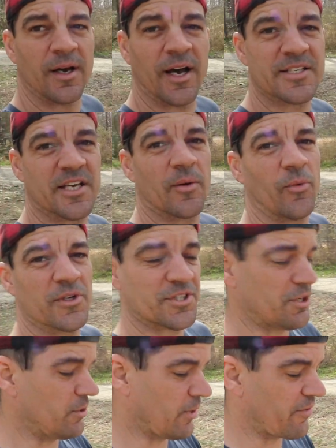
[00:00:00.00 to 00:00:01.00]
As I want
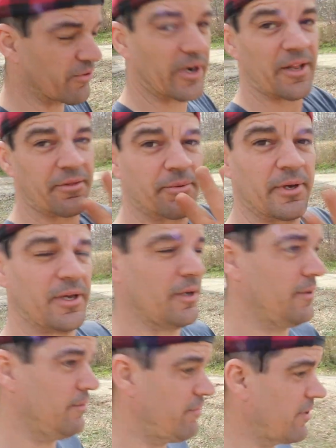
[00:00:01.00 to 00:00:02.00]
to do, I forgot 3
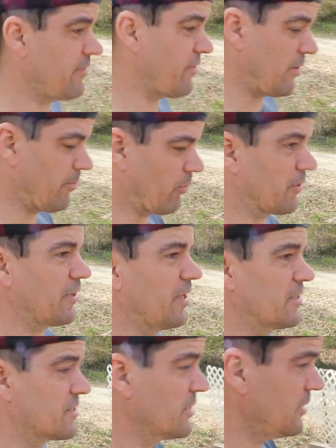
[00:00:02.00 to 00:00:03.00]
very, very important
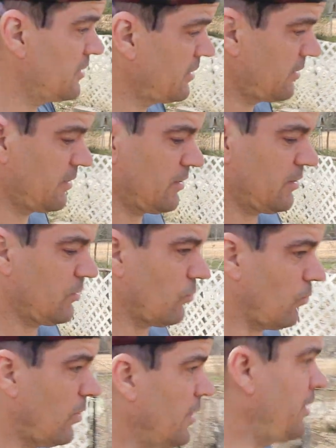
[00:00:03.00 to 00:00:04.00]
things.
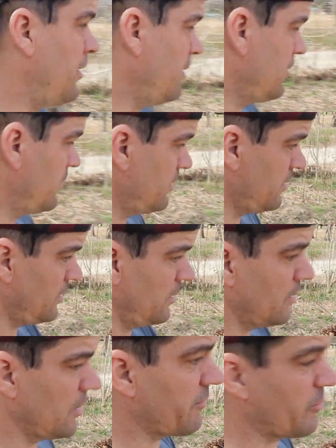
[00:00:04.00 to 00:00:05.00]
One
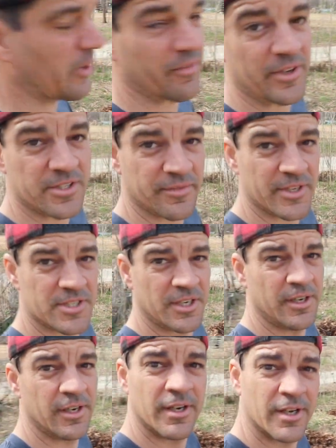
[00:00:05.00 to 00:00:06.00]
of the benefits of this
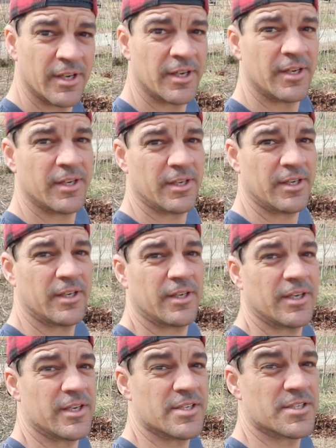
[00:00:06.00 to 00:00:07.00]

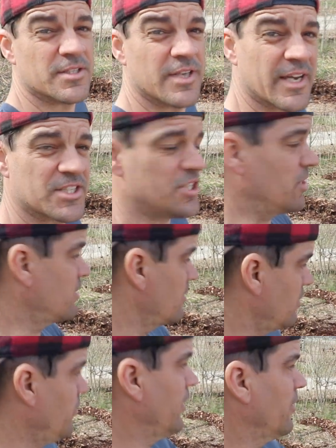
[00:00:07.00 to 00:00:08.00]
is next year
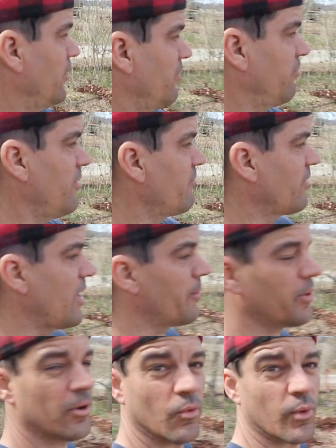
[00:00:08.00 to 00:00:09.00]
we are going to
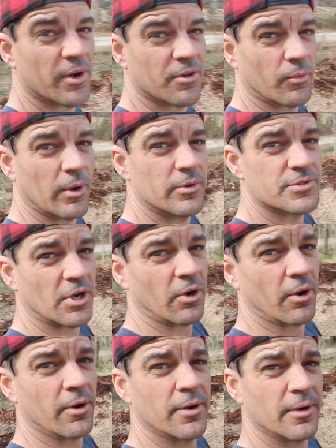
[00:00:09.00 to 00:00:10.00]
flip-flop where the rows
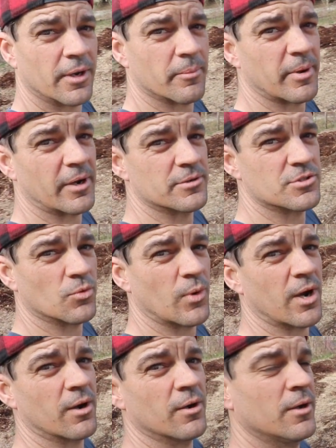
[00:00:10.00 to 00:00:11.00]
are compared to
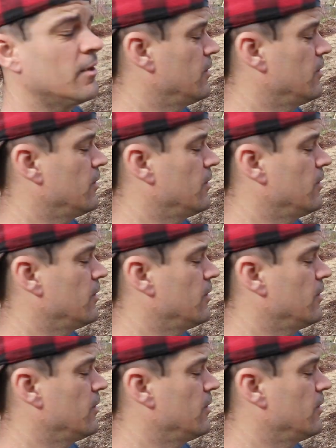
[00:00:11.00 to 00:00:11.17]
where